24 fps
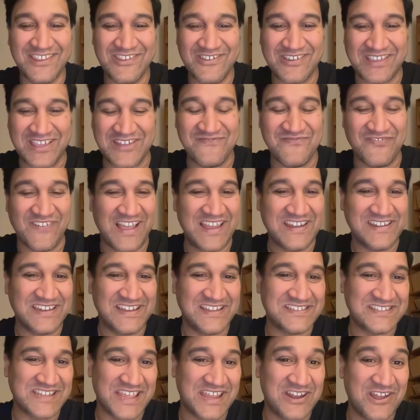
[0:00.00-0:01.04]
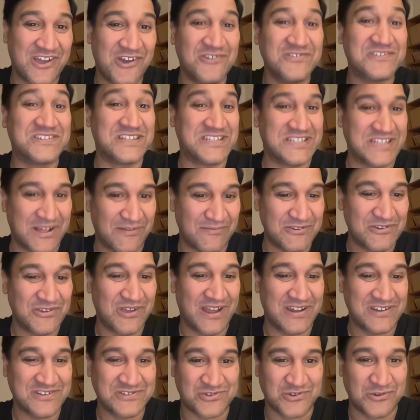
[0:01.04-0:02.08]
can find us at
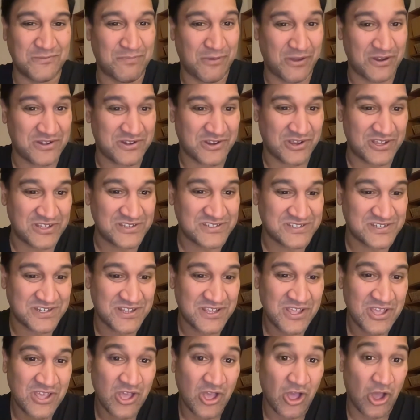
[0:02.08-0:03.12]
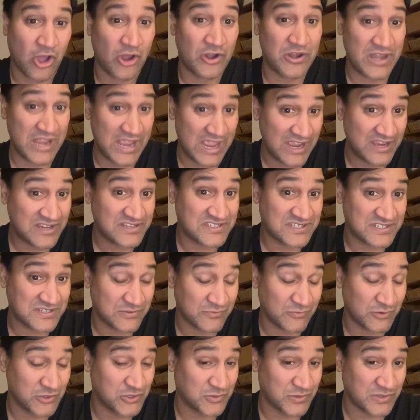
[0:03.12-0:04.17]
OTW_podcast on X,
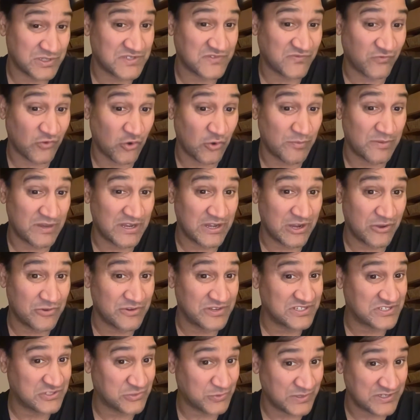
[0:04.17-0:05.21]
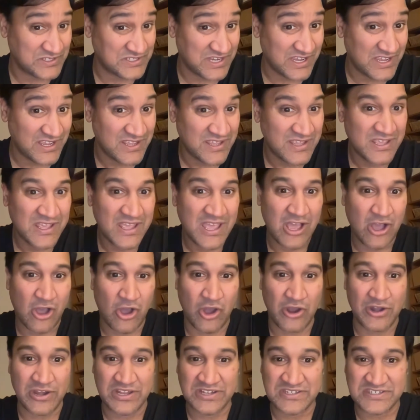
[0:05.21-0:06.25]
was formerly known as Twitter,
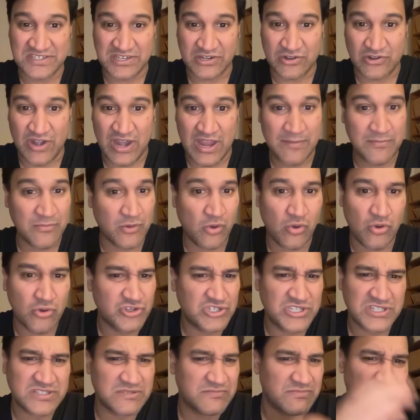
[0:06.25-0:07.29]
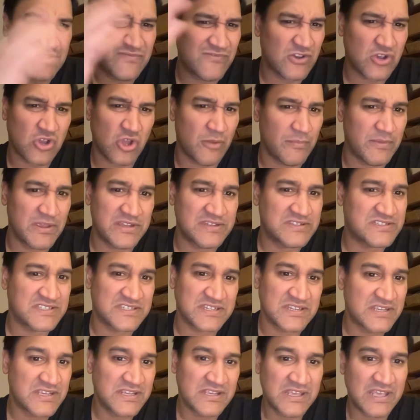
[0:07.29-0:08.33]
on Instagram, or just leave a comment
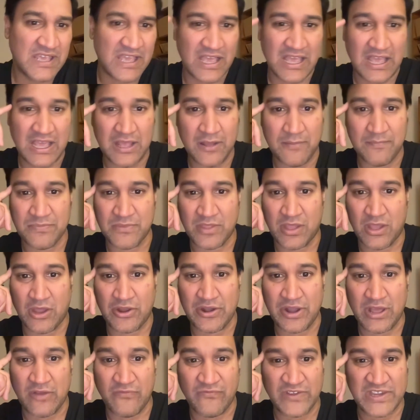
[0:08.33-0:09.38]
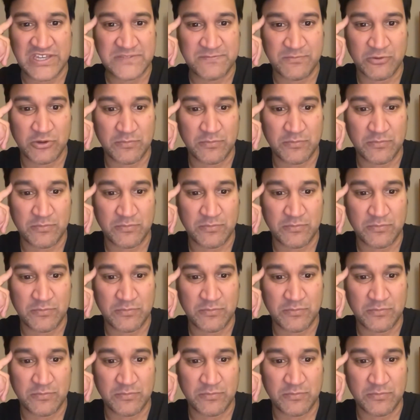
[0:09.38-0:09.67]
on our Facebook